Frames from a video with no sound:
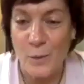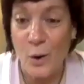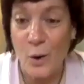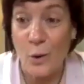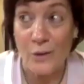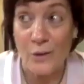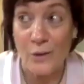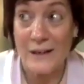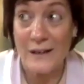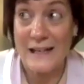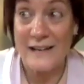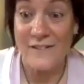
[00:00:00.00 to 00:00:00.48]

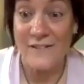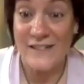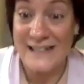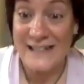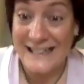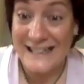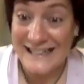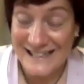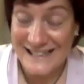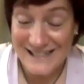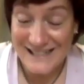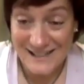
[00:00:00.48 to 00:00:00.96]
or even
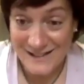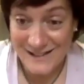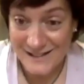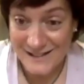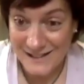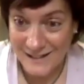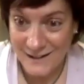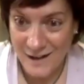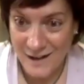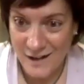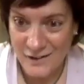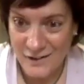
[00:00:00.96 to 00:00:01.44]

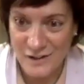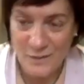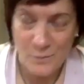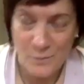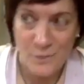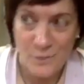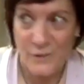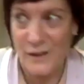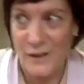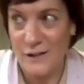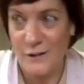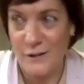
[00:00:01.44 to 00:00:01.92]
existing
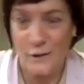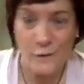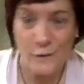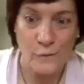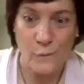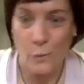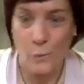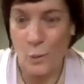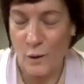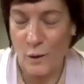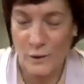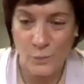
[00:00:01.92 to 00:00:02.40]
customer that you
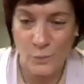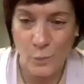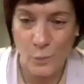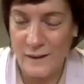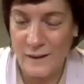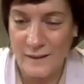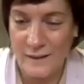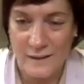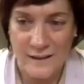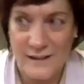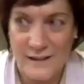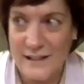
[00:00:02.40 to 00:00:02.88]
worked
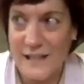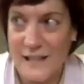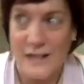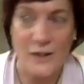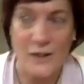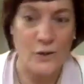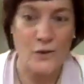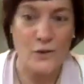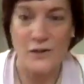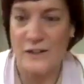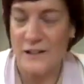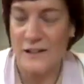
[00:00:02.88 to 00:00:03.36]
with
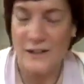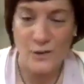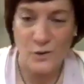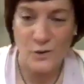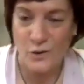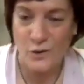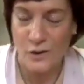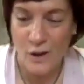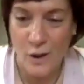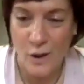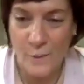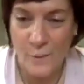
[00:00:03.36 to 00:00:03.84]
years and years ago.